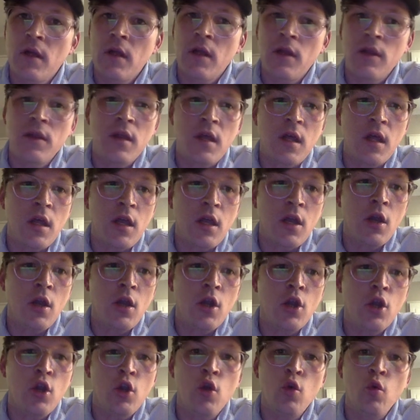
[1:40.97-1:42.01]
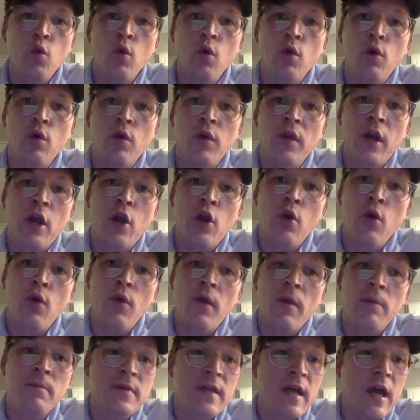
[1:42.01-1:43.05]
Then you will narrow
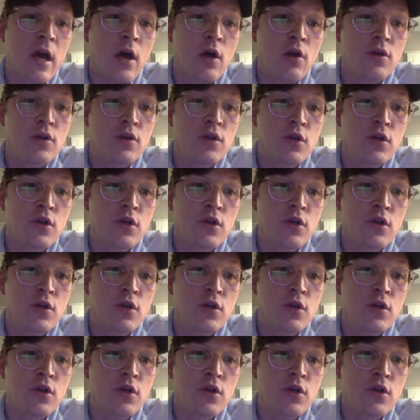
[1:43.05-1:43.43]
them down